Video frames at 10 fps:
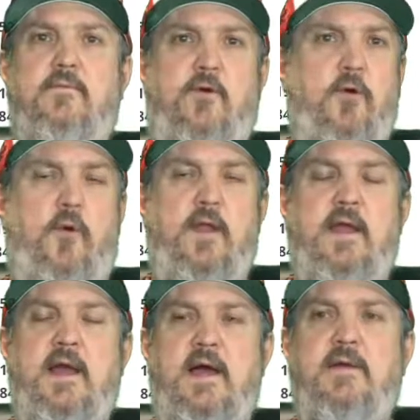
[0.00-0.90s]

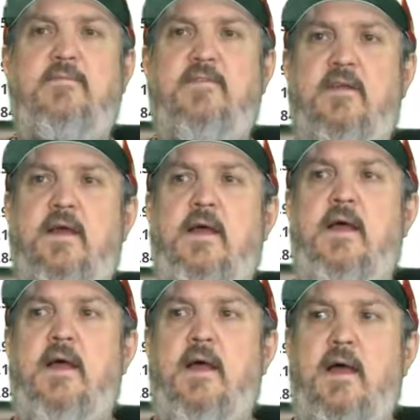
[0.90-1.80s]
recording games,
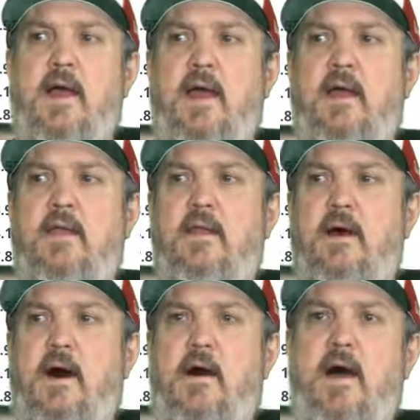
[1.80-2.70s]
and
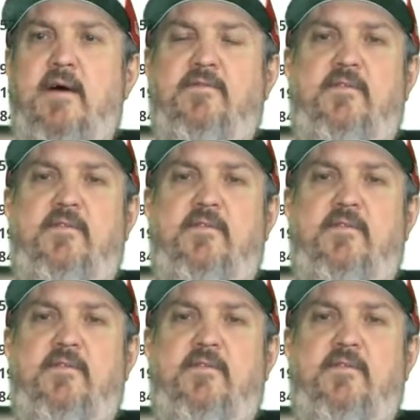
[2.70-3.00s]
I'll have